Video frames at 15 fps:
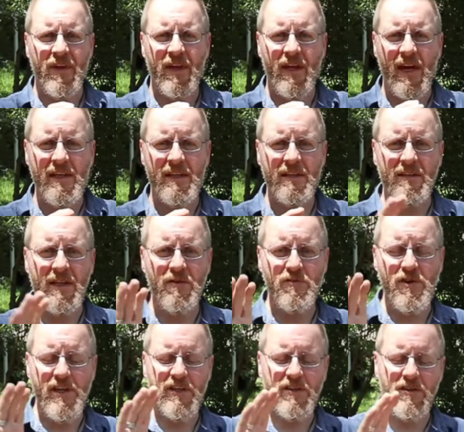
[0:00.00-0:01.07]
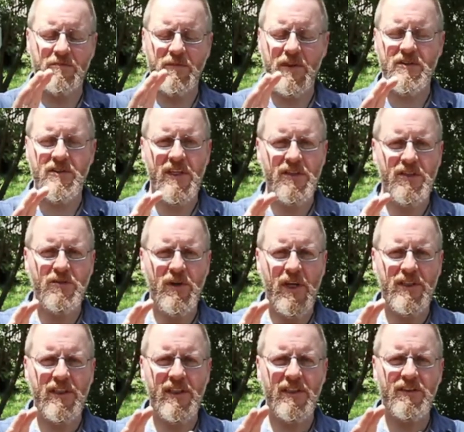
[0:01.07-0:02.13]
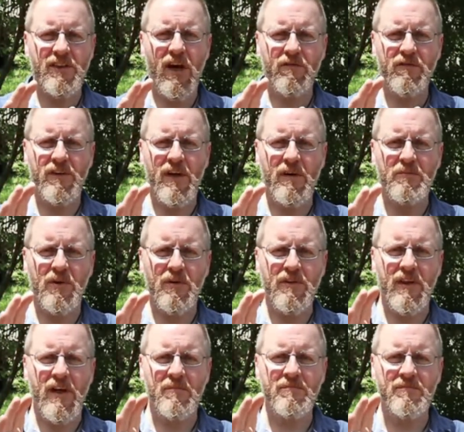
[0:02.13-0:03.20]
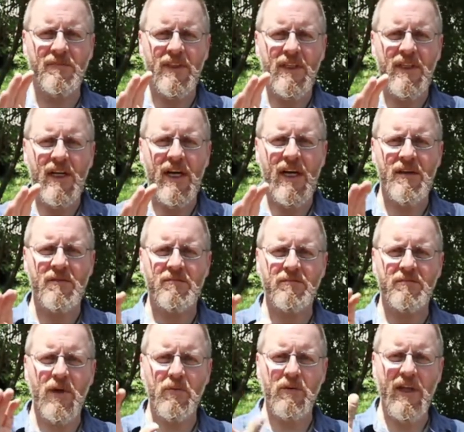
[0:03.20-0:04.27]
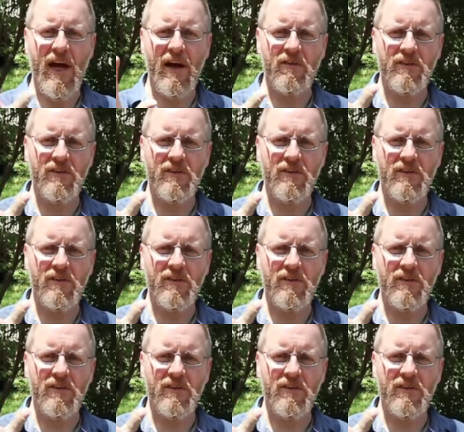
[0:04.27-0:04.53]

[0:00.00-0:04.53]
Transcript: And they're really good because they do actually toughen up your thumb, but without